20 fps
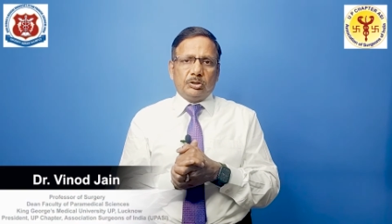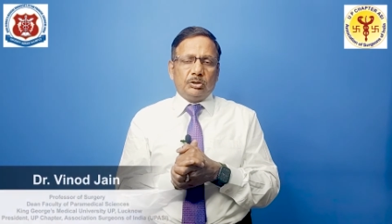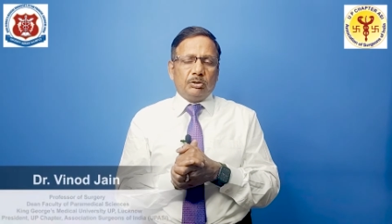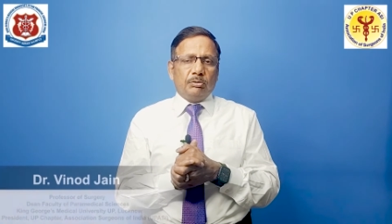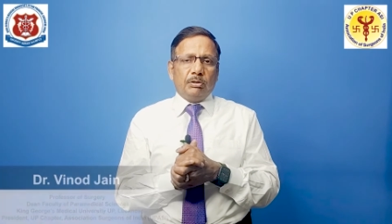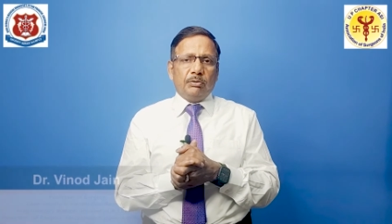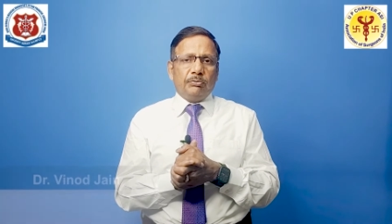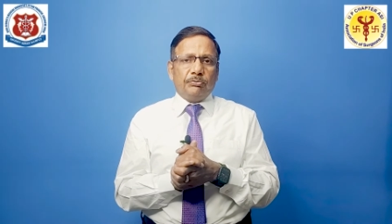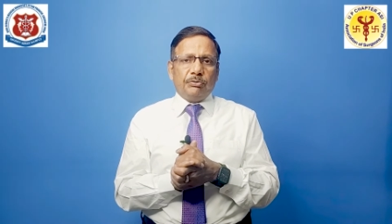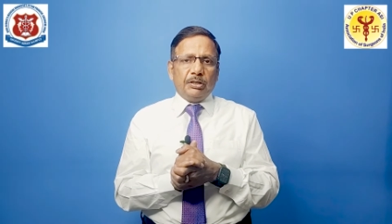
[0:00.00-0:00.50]

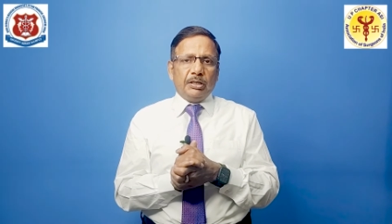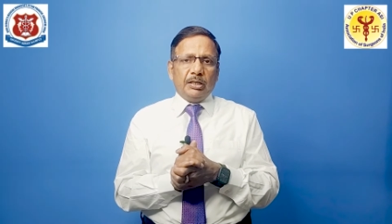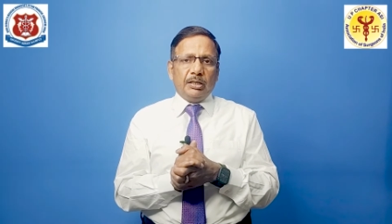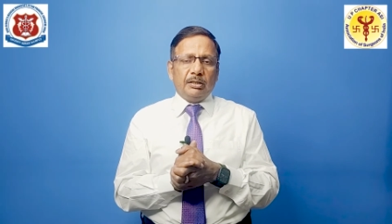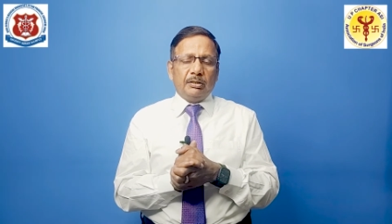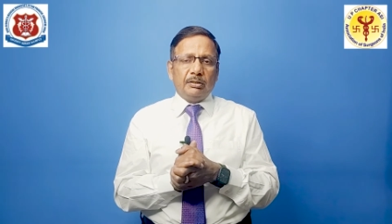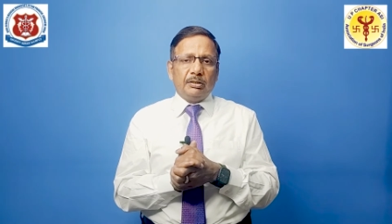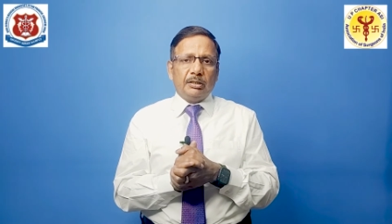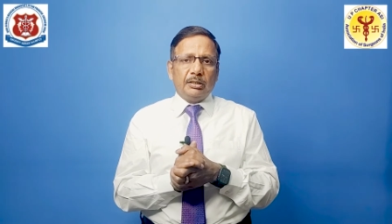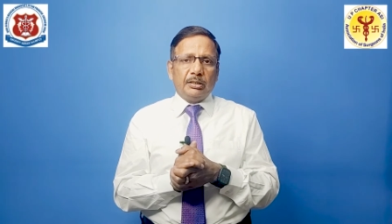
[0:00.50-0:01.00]
You will
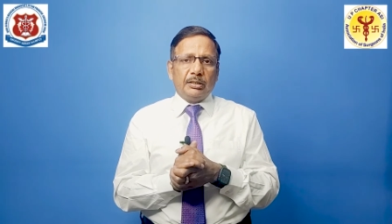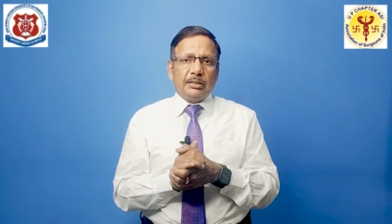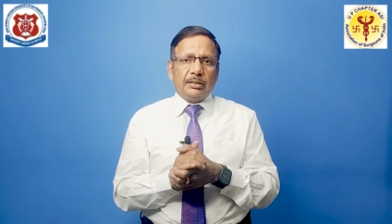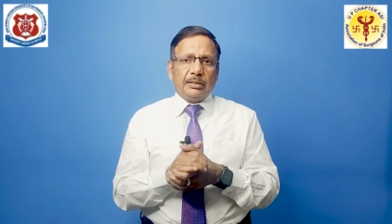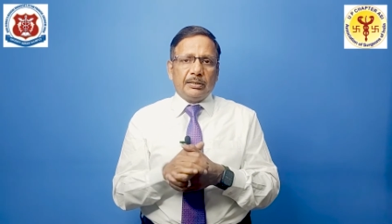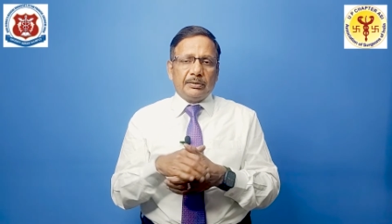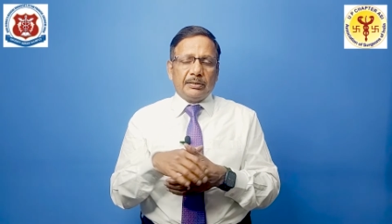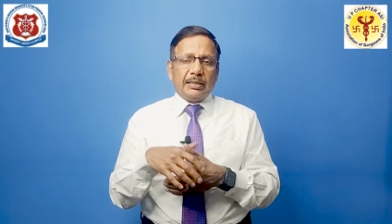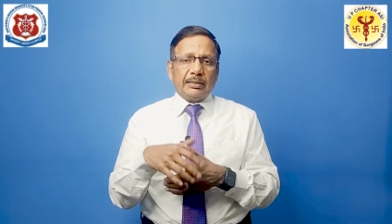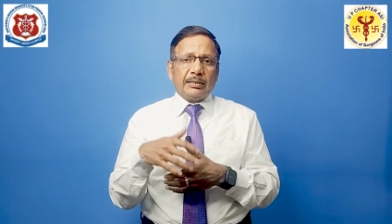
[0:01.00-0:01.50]
feel
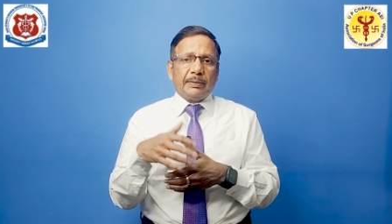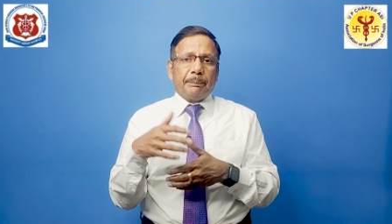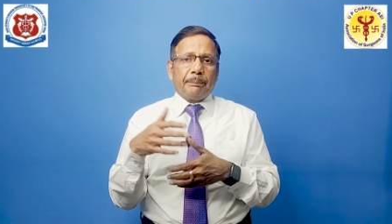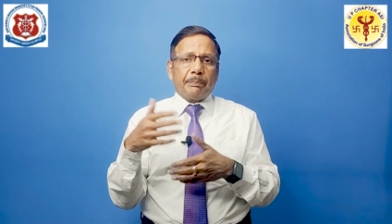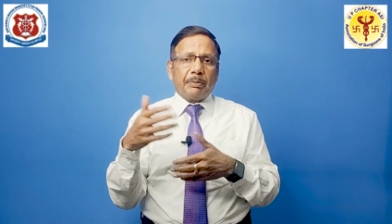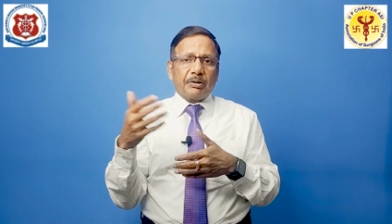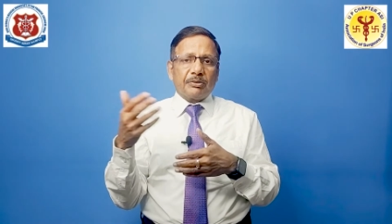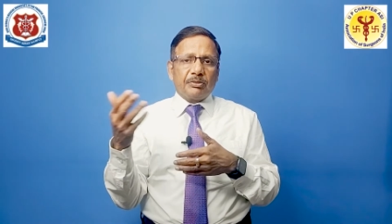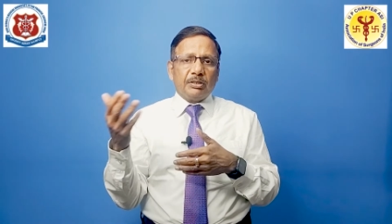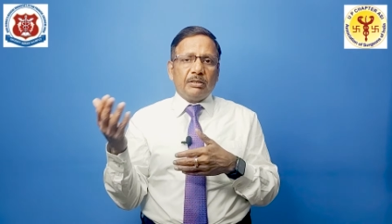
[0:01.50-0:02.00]
that the
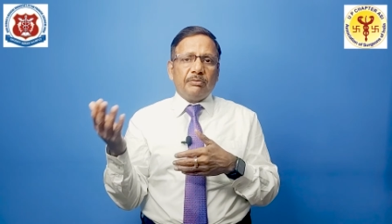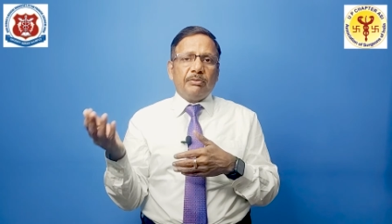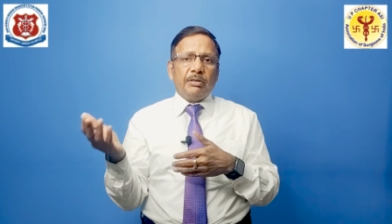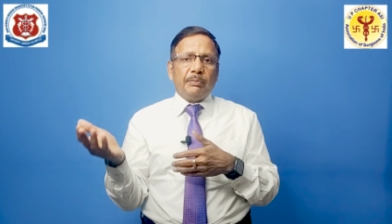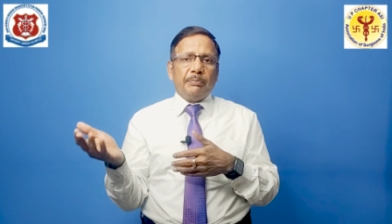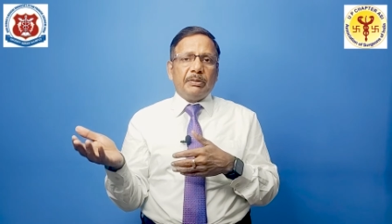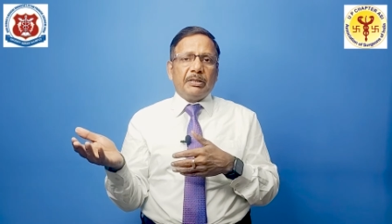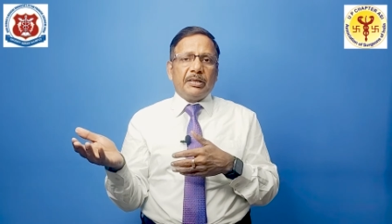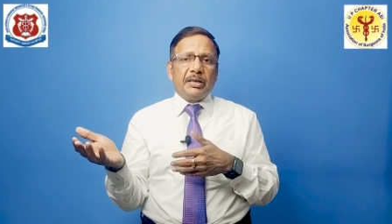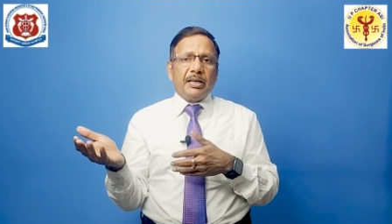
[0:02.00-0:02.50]
person
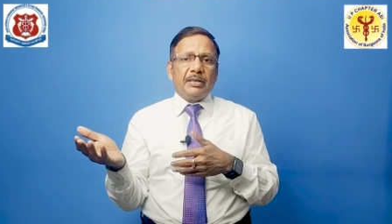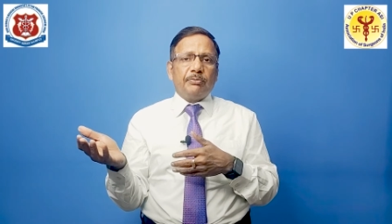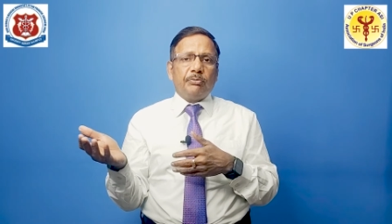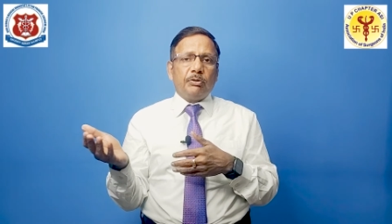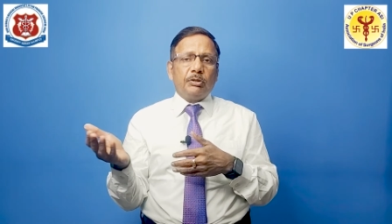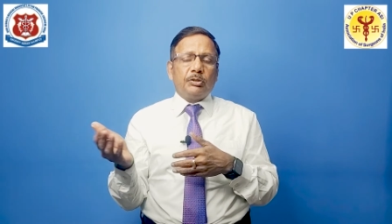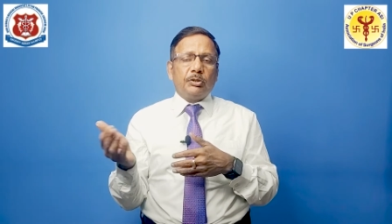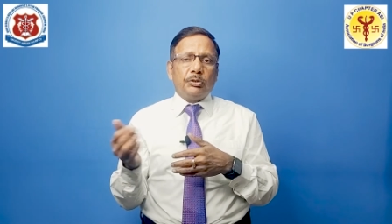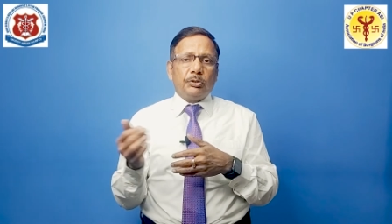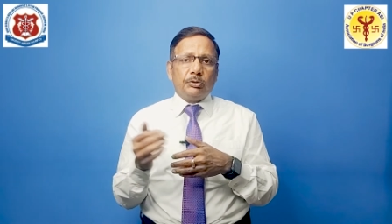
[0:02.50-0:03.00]
will be
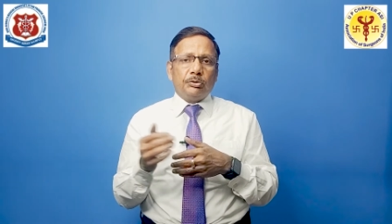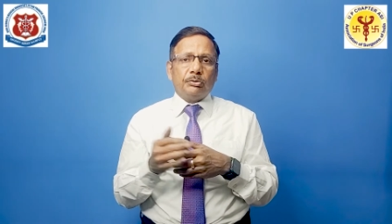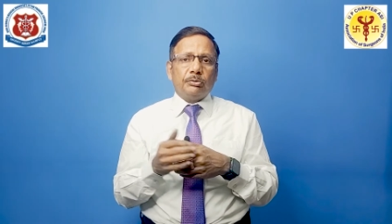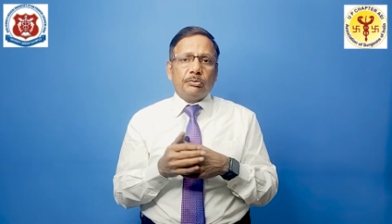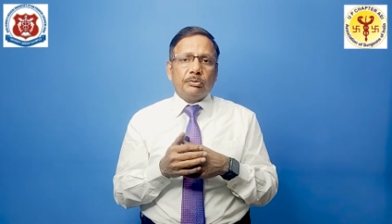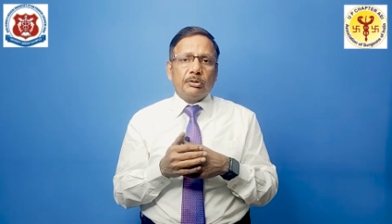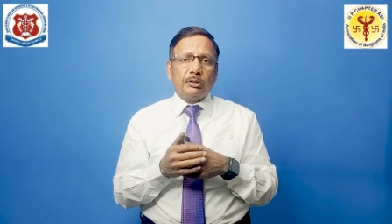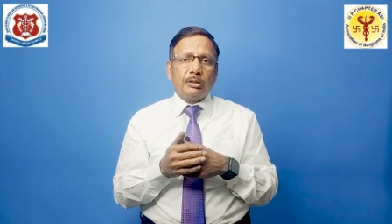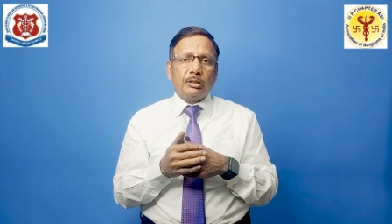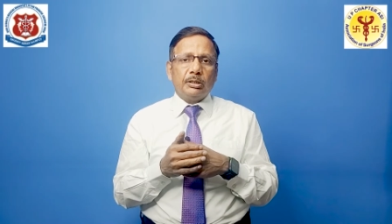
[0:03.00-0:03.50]
grateful to
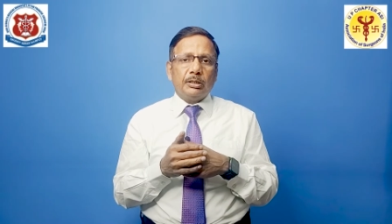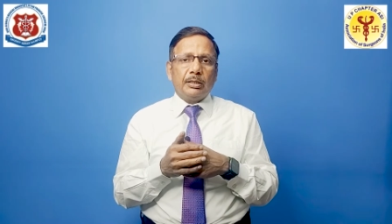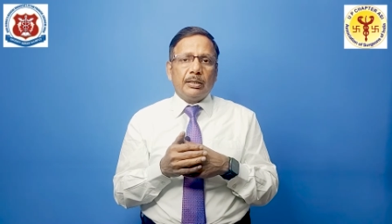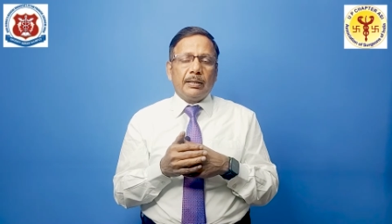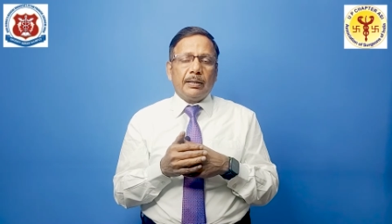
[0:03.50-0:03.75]
you,